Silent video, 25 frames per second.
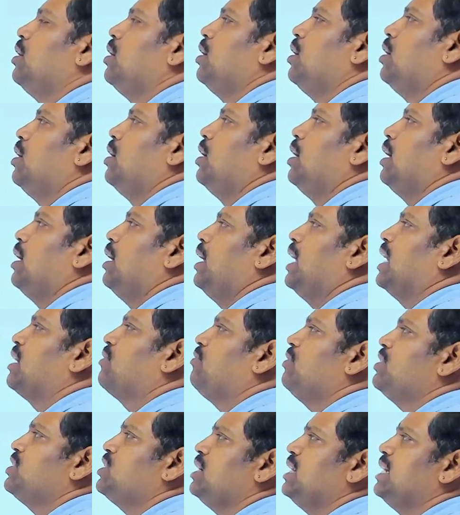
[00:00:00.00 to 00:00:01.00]
A question
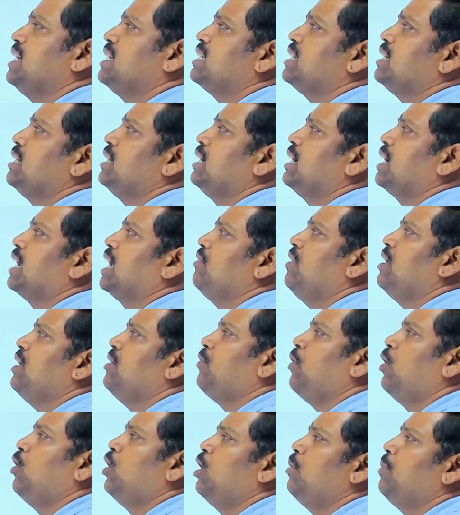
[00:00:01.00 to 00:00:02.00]
is given
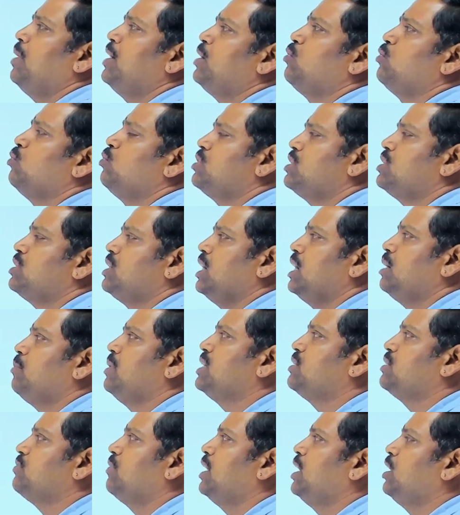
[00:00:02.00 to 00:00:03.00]
followed by two statements 1
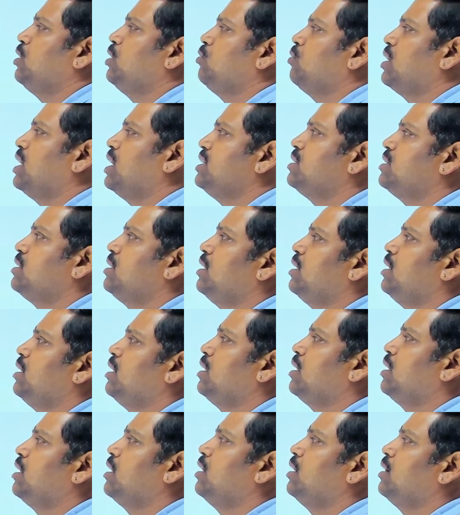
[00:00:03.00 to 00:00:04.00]
and 2. Consider
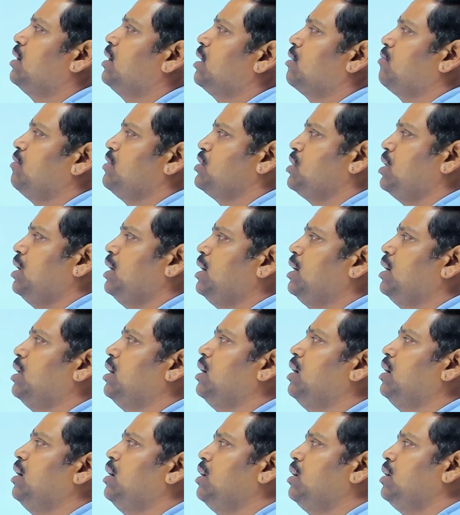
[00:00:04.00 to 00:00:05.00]
the question and the
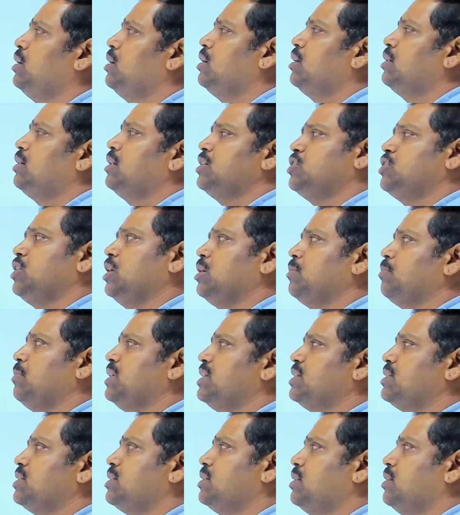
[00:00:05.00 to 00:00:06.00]
statements.
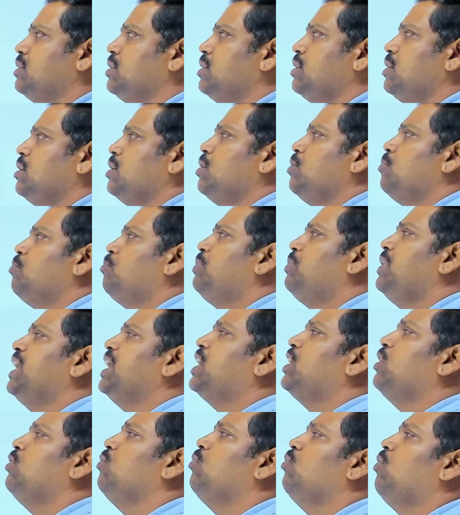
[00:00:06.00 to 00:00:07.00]
P, Q,
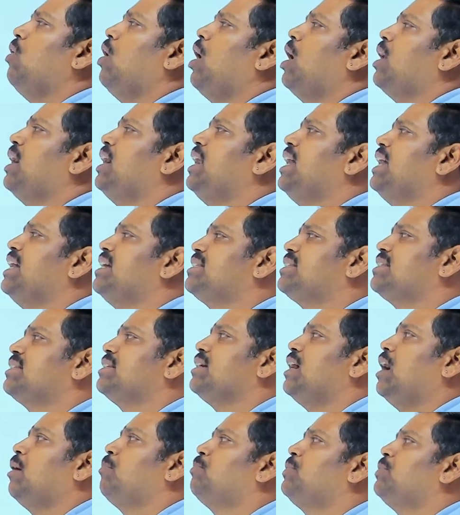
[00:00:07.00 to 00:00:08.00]
R and S
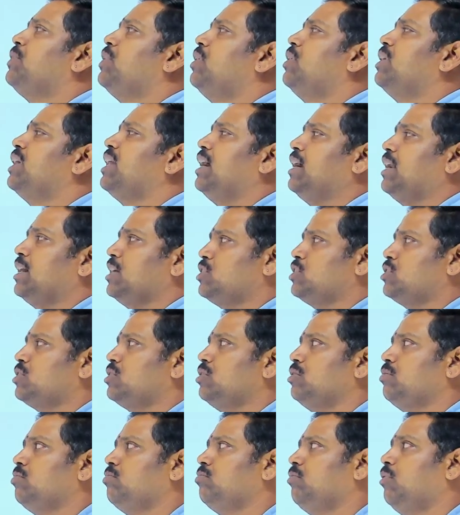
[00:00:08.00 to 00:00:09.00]
appeared in a test.
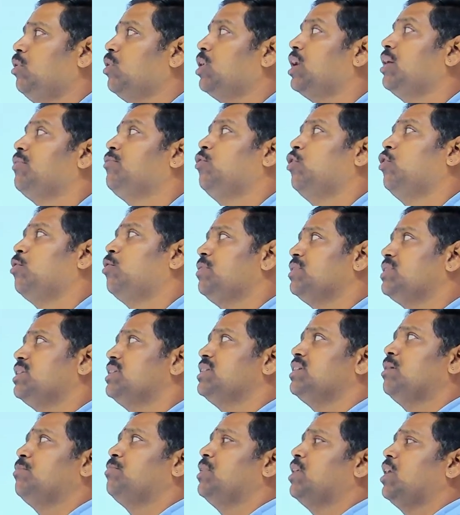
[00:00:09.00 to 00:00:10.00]
Okay, 4 persons
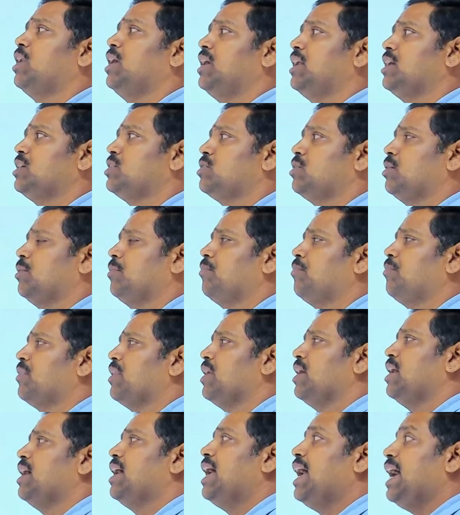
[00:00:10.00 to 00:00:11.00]
appeared in a test.
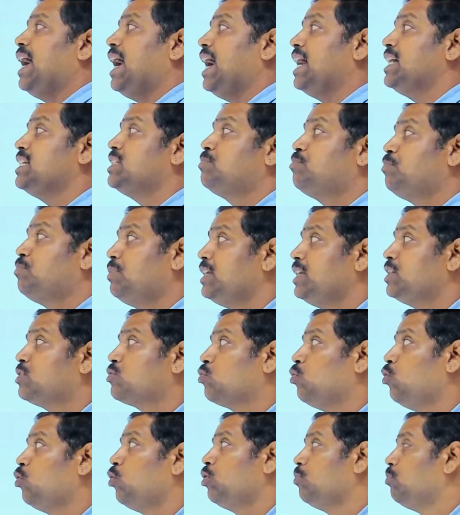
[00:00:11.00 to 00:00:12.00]
Has P
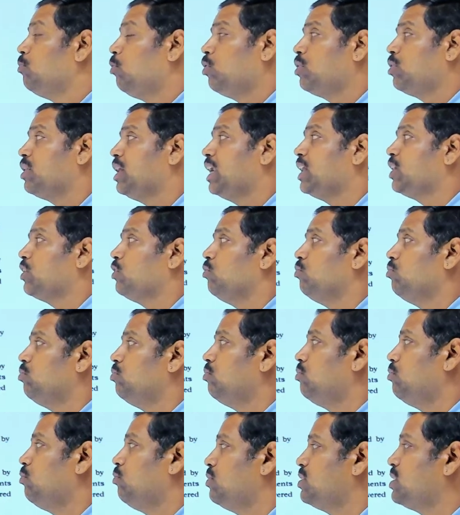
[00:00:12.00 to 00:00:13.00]
scored more than Q?
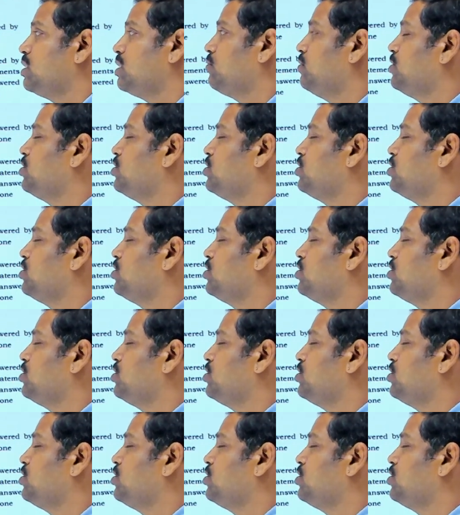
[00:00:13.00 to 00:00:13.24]
What is the question?